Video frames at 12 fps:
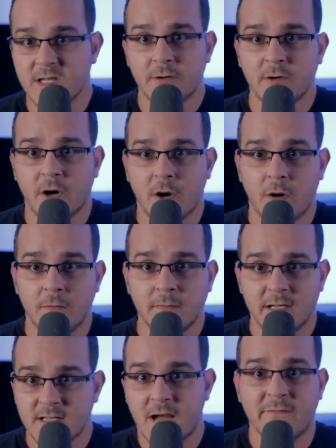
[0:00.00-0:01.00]
little girl
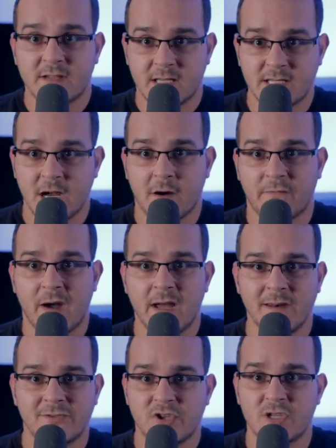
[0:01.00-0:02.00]
is obviously
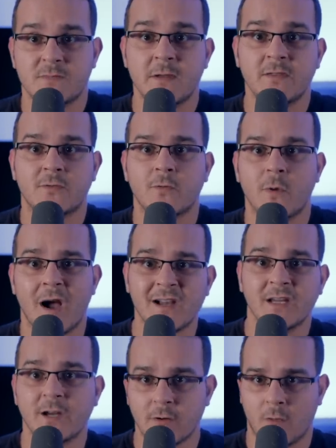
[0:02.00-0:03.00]
terrified. She's been through a
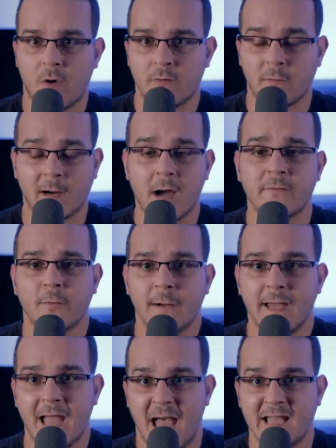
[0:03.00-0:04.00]
year-long
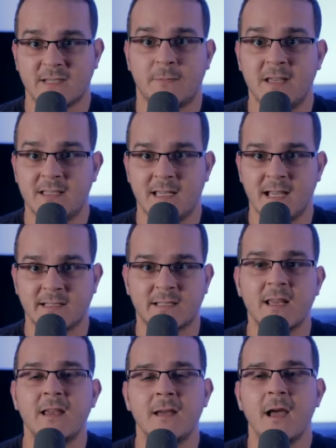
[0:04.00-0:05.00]
recovery, has
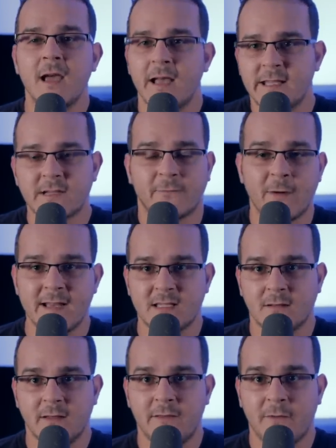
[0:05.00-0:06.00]
PTSD, is afraid to
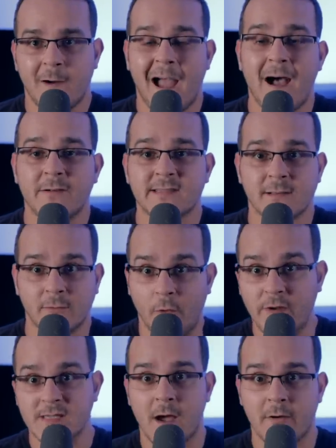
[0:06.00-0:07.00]
leave her house,
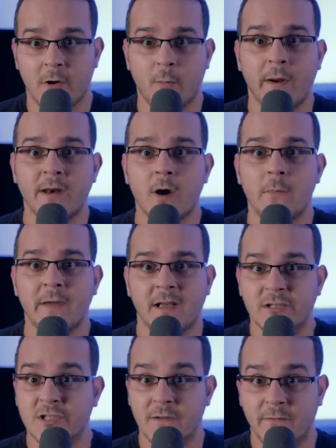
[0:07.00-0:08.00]
looks out her window
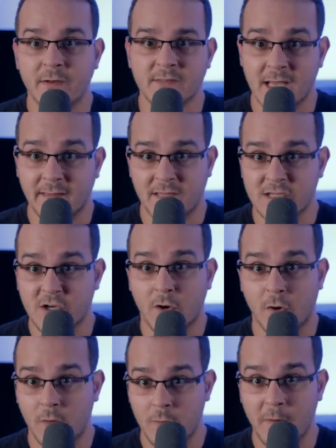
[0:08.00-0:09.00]
because she feels like this
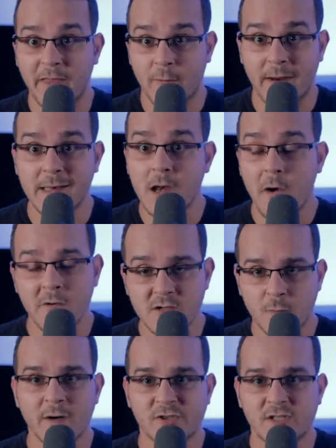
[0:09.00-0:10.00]
girl, who by the way knows
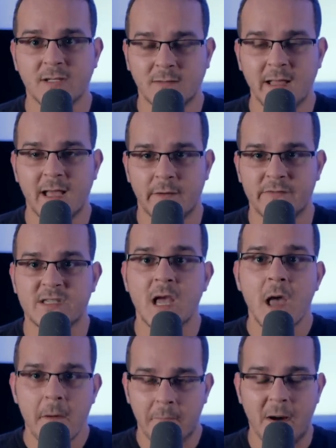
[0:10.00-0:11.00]
where she lives,
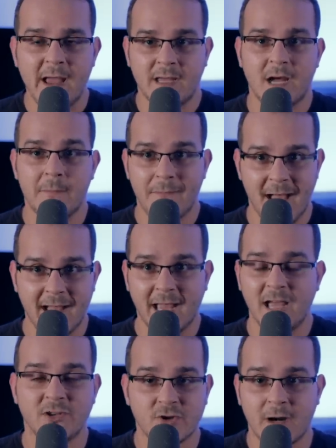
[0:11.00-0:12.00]
might come back
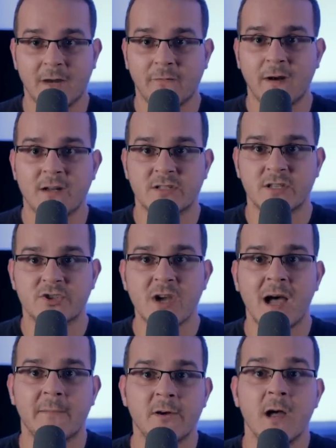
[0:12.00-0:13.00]
and try to finish the
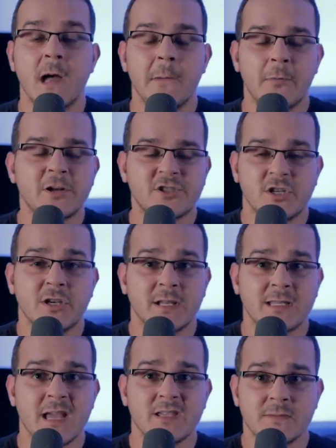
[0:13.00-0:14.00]
job. But she can
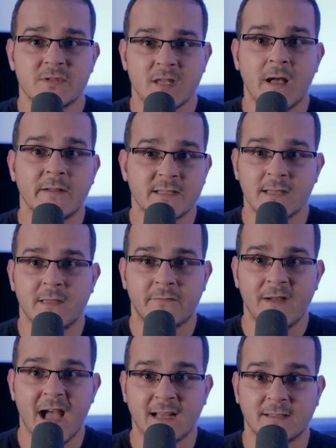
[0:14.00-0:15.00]
take some solace in the
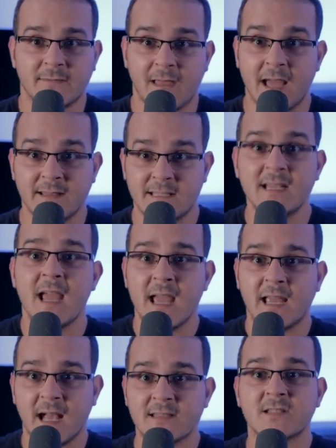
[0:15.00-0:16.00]
fact that DA
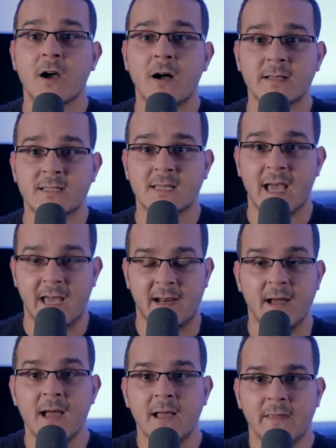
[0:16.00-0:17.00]
Gasco said
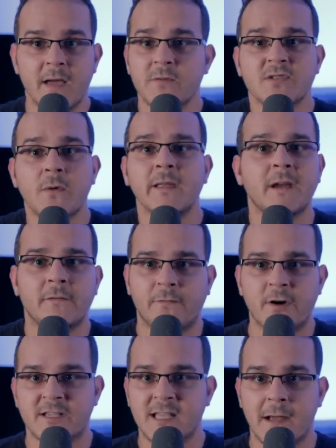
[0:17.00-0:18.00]
it was only her
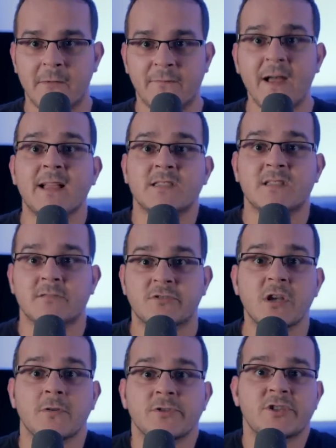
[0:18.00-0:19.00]
first time offense,
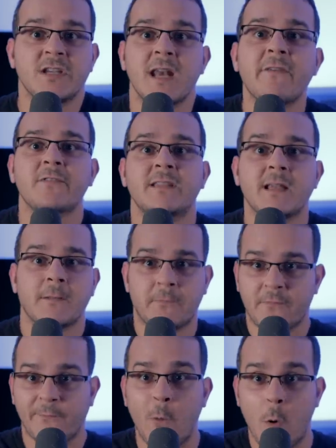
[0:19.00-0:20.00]
so she never did it
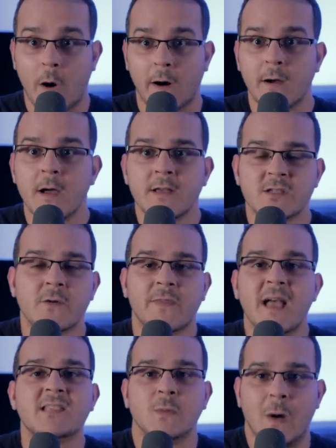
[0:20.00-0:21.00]
before, so
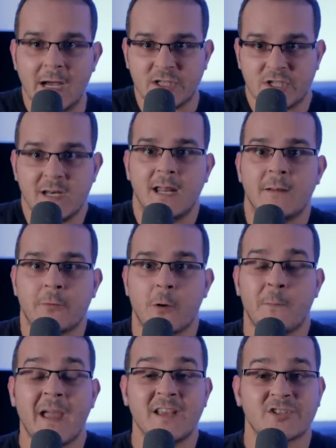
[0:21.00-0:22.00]
that's why she needed
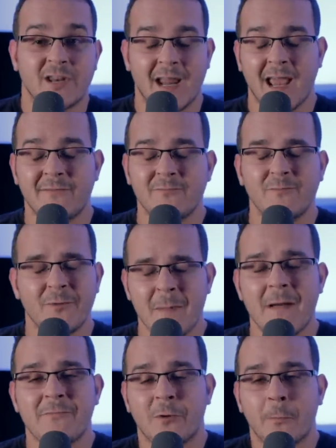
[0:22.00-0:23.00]
probation. And
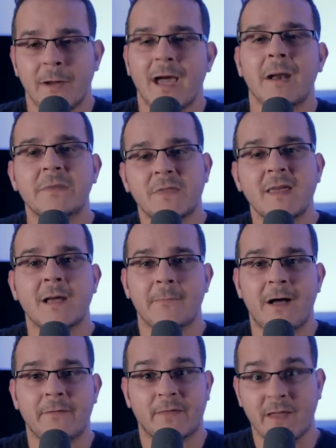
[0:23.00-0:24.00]
remember, we gotta think
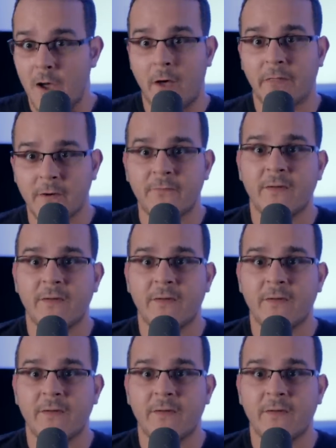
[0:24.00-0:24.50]
about the other